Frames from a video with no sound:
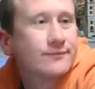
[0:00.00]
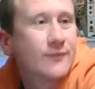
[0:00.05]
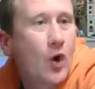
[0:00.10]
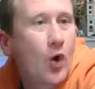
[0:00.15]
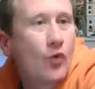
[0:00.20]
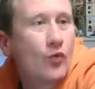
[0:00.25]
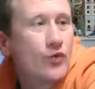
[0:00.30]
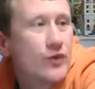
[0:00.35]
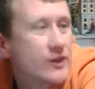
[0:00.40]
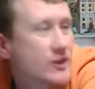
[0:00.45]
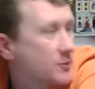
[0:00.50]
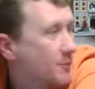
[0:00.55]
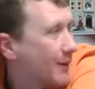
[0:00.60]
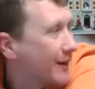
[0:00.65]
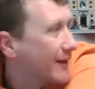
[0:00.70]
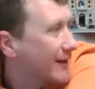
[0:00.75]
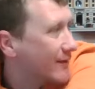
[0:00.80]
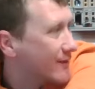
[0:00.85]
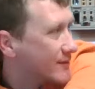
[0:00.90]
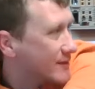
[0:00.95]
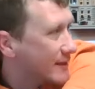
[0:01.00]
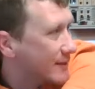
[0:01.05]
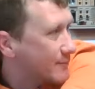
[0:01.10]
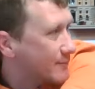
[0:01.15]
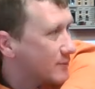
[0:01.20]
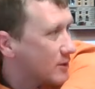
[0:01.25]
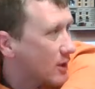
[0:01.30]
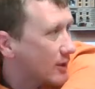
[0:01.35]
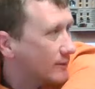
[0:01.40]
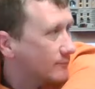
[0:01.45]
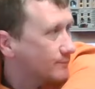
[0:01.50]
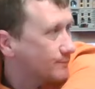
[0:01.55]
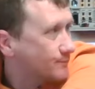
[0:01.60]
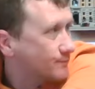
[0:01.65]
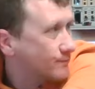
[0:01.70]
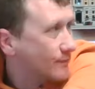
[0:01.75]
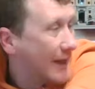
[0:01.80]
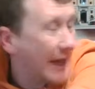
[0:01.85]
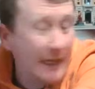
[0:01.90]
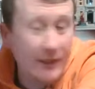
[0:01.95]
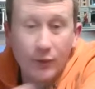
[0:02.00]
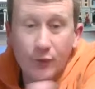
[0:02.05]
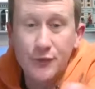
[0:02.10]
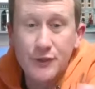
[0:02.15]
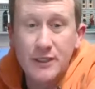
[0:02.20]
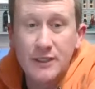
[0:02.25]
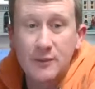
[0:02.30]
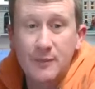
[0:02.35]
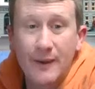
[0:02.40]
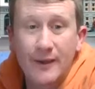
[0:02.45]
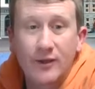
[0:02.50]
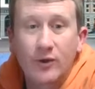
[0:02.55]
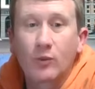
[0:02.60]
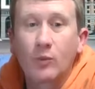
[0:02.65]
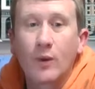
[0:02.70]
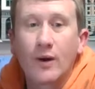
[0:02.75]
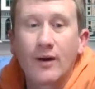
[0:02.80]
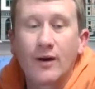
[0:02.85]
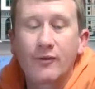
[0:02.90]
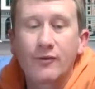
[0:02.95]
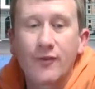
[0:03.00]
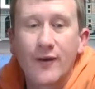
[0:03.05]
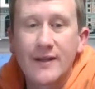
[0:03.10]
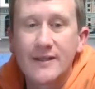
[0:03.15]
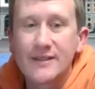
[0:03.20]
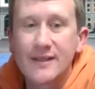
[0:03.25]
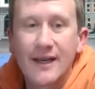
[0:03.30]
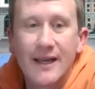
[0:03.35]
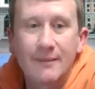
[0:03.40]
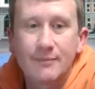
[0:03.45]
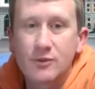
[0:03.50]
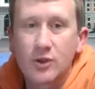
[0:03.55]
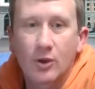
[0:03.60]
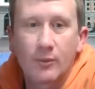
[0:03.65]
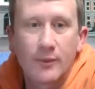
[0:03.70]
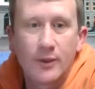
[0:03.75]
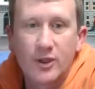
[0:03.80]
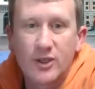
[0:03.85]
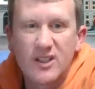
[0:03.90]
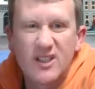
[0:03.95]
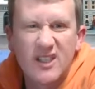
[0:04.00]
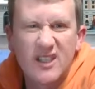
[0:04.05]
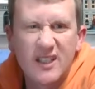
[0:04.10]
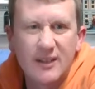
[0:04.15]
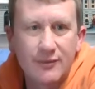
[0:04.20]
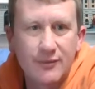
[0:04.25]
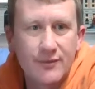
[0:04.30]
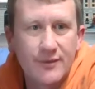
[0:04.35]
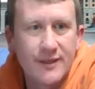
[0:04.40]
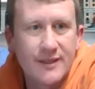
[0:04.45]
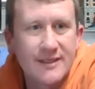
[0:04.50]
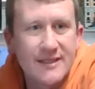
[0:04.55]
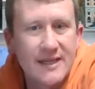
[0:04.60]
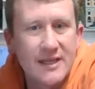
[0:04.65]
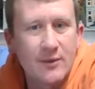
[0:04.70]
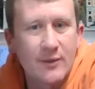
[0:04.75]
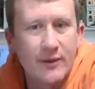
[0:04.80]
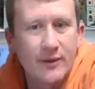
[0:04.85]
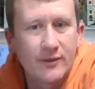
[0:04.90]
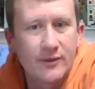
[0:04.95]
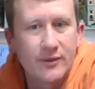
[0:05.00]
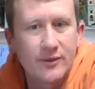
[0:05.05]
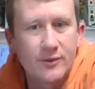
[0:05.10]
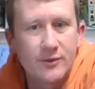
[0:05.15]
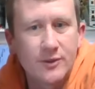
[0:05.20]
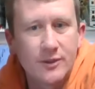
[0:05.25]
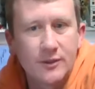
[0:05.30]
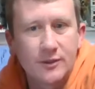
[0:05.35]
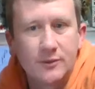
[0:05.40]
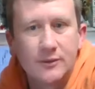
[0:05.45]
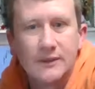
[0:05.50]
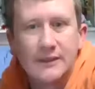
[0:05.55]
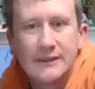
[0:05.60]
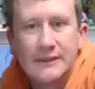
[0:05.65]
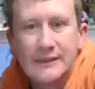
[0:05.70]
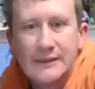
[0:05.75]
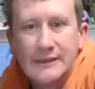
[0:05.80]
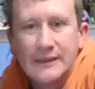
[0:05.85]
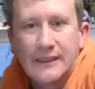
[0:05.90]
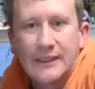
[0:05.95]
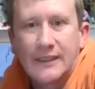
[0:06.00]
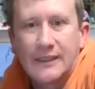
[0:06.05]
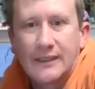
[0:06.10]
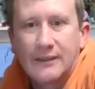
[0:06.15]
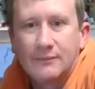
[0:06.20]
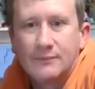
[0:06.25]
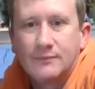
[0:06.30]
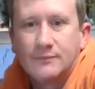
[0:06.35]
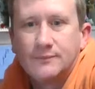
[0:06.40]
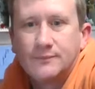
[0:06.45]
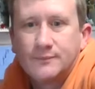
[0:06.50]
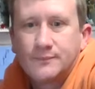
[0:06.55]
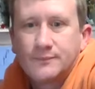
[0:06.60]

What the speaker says: on display at the same time. And obviously, depending on where I face the laptop, you're going to see different things anyway, aren't you? So, the